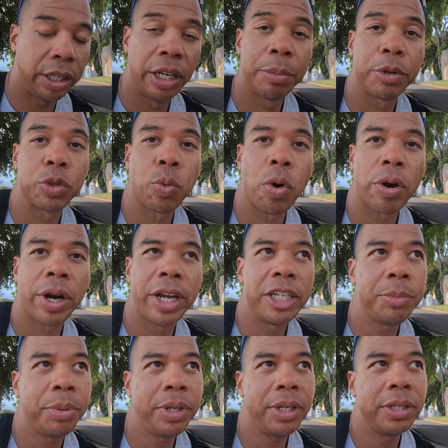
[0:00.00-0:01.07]
Limber's Water Ice
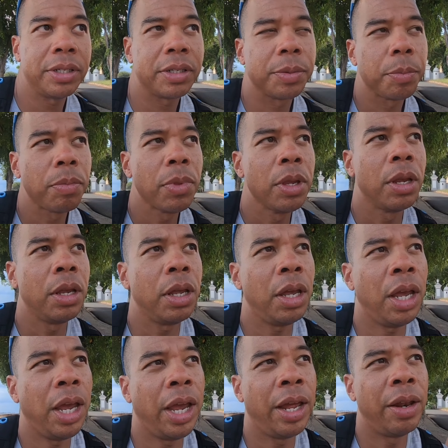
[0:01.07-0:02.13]
place,
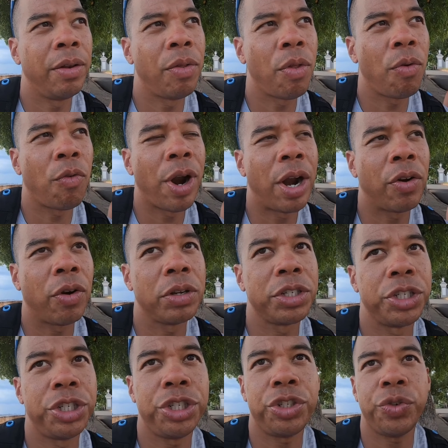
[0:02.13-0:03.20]
and right across the
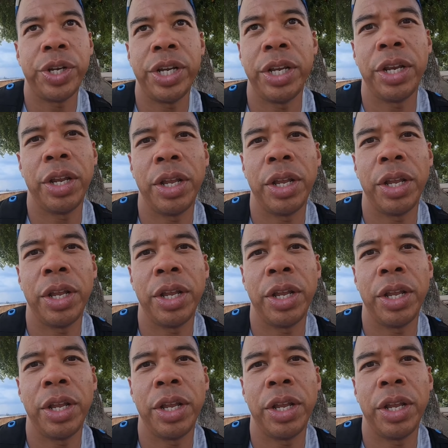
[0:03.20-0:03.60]
street,